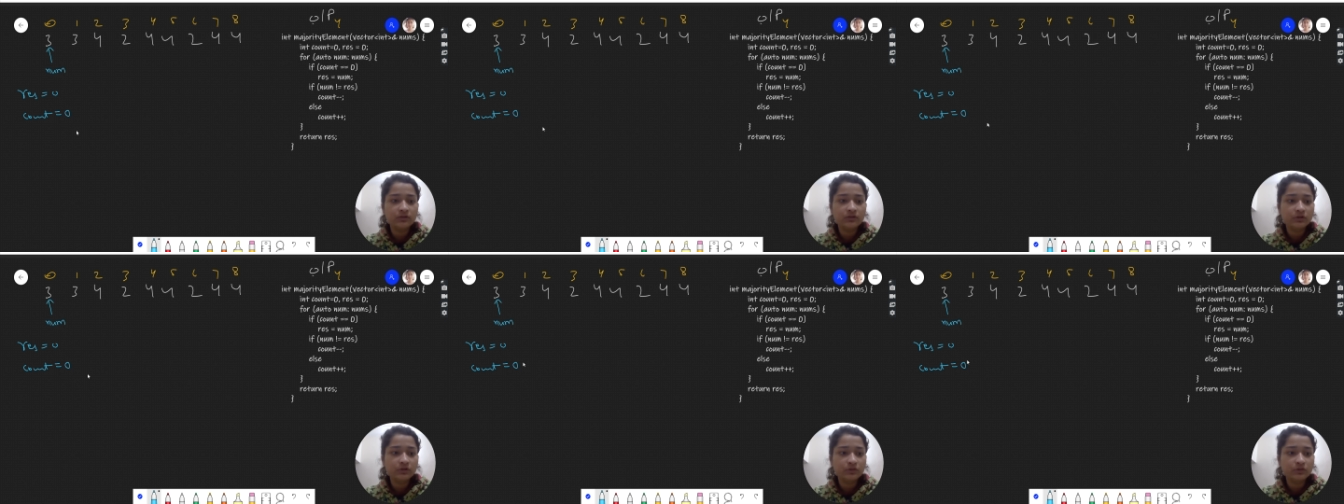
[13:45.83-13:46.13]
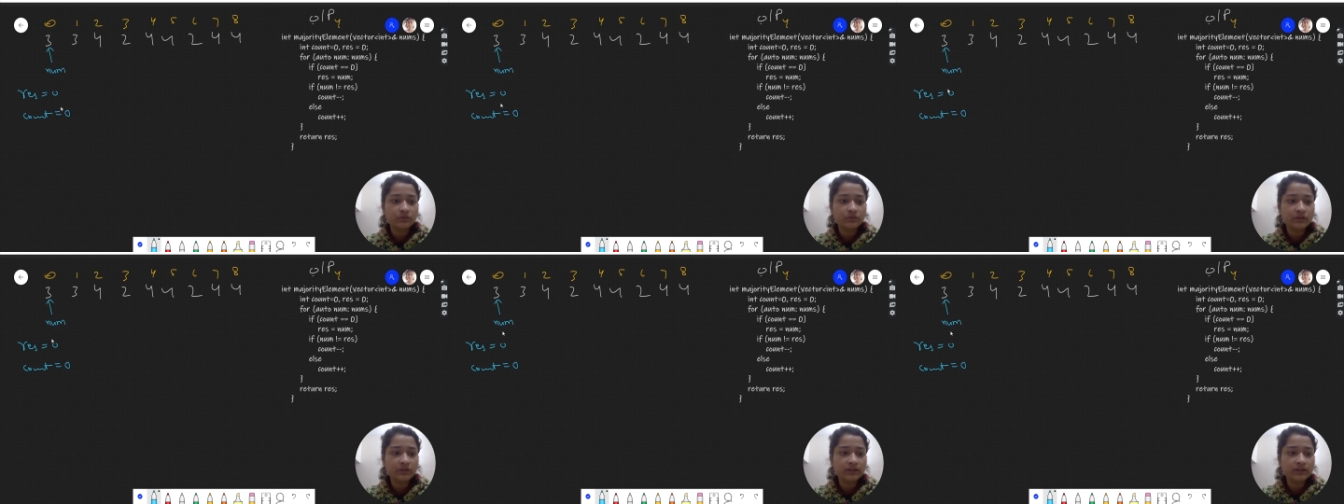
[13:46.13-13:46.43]
So
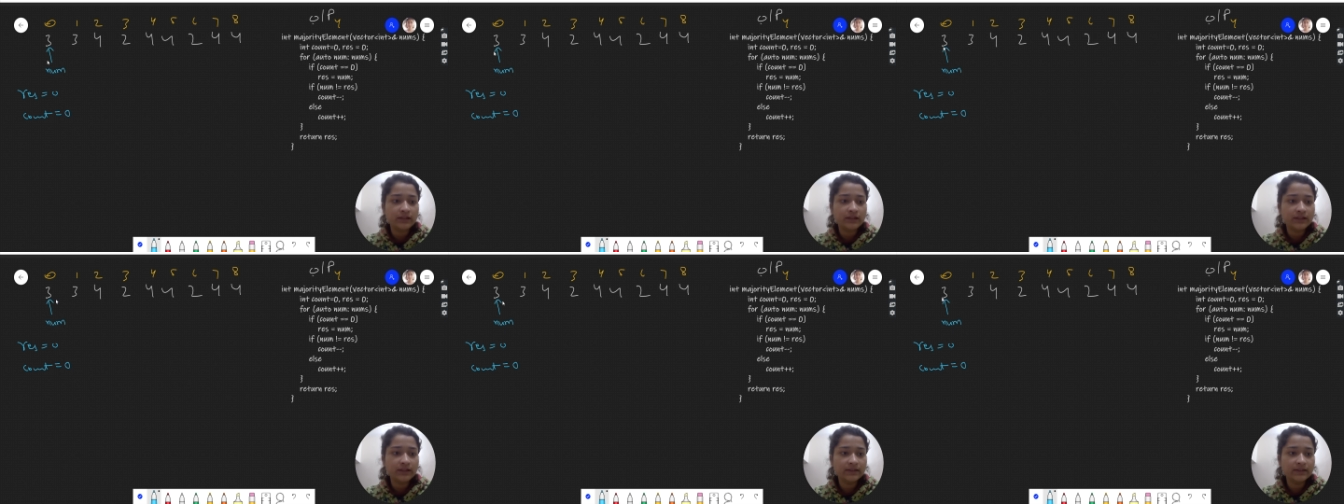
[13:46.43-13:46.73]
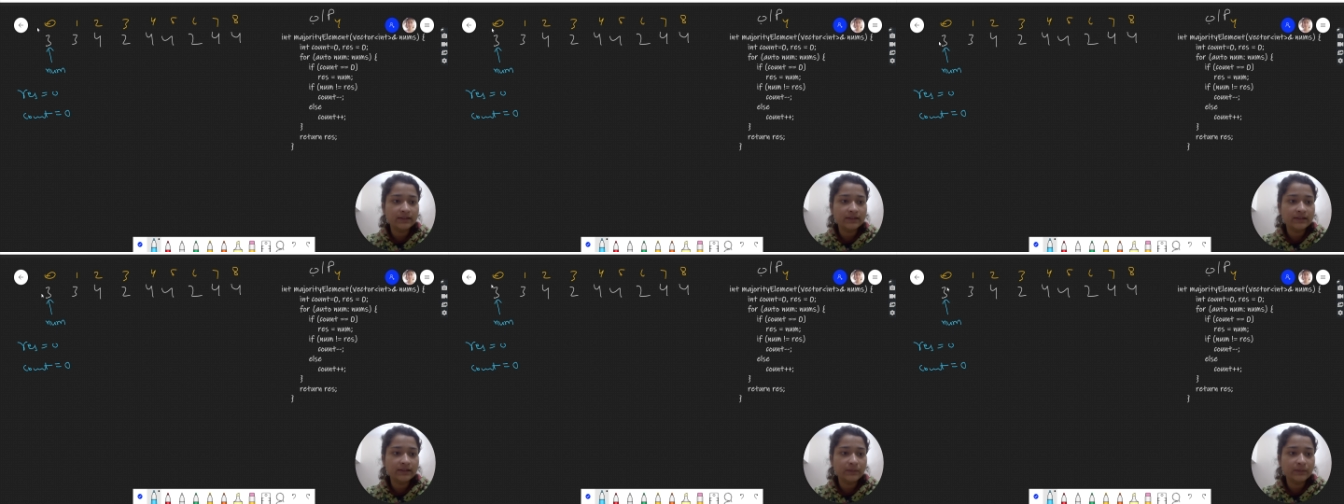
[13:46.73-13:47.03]
we will assign
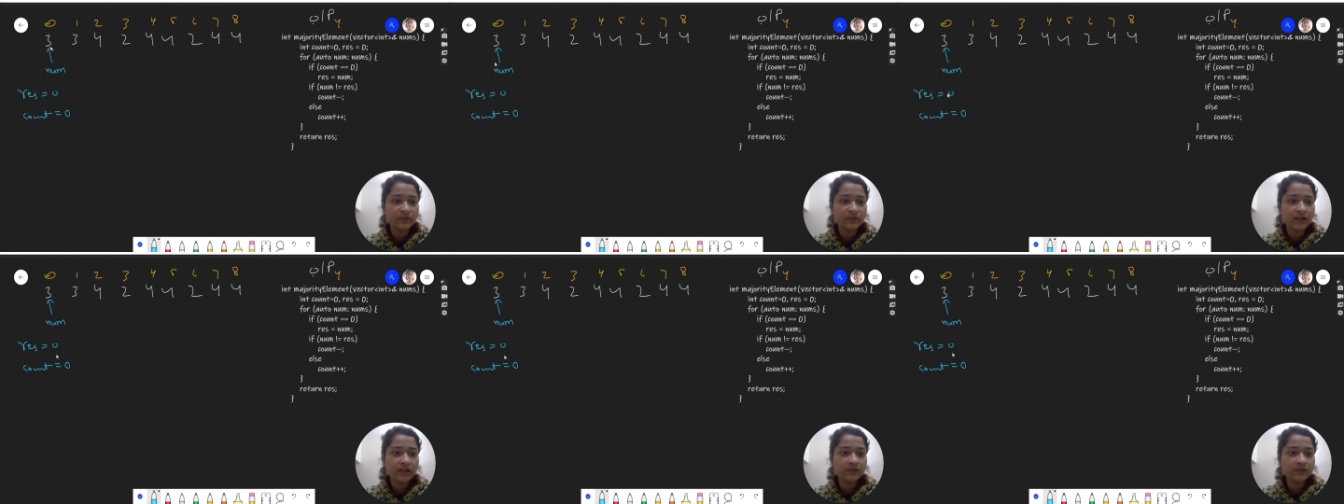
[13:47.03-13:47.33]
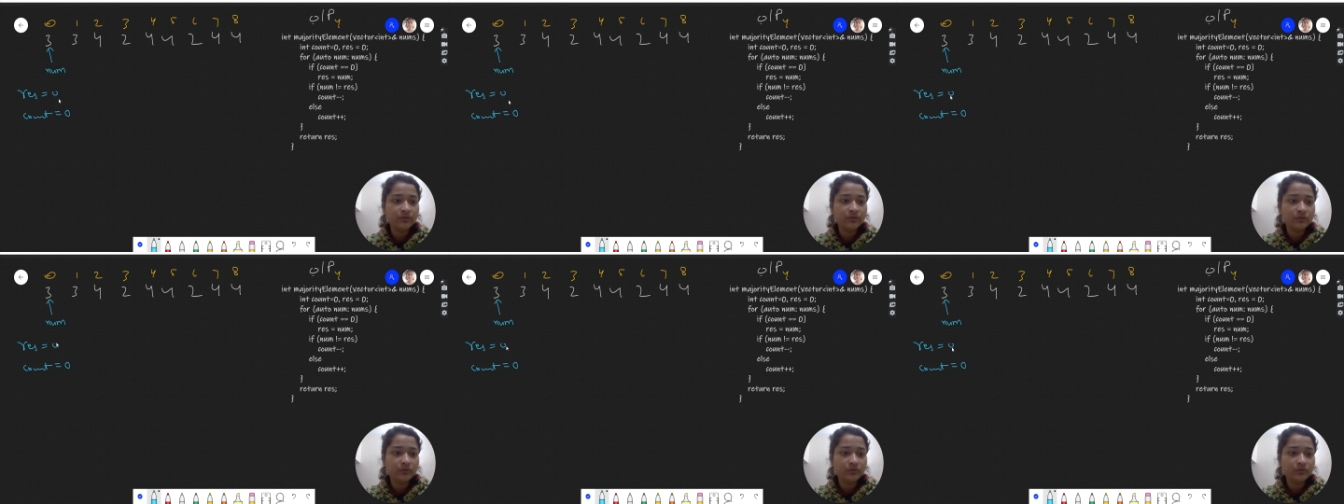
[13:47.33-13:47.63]
this num value
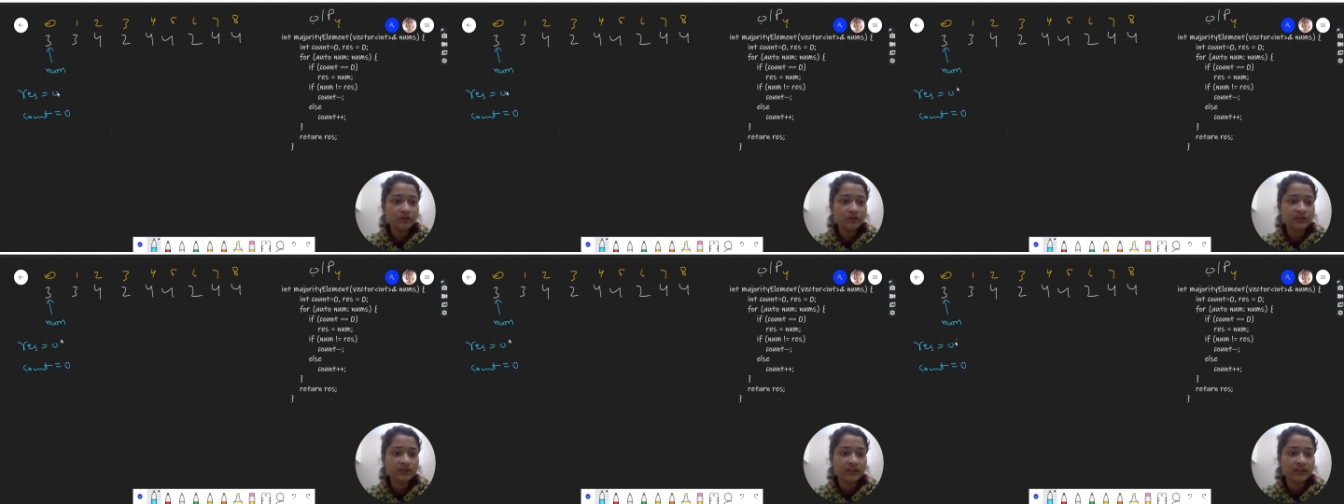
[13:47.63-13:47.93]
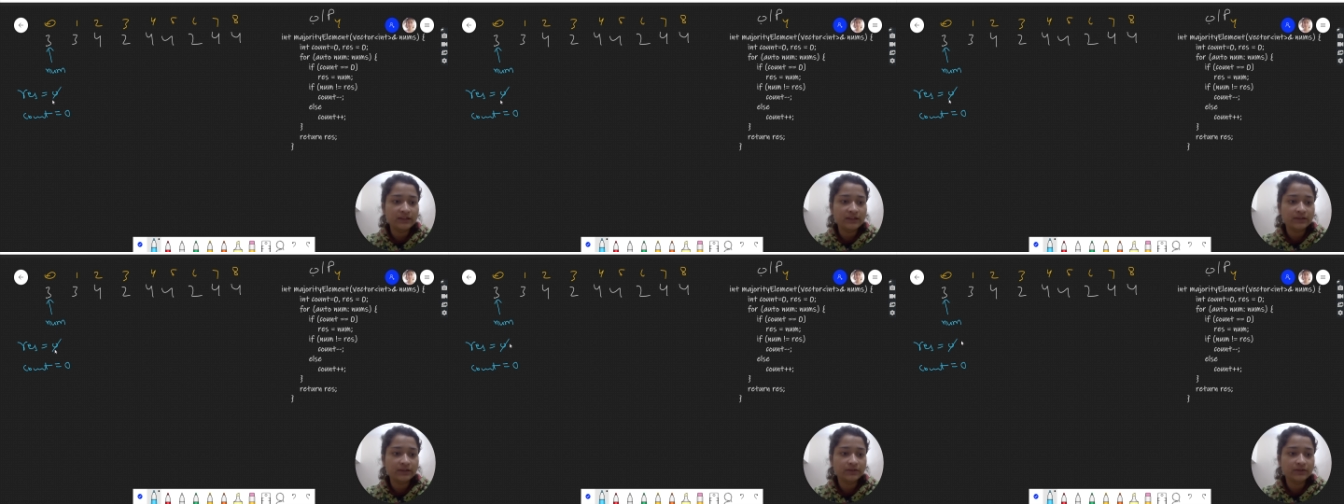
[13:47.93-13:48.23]
to this res.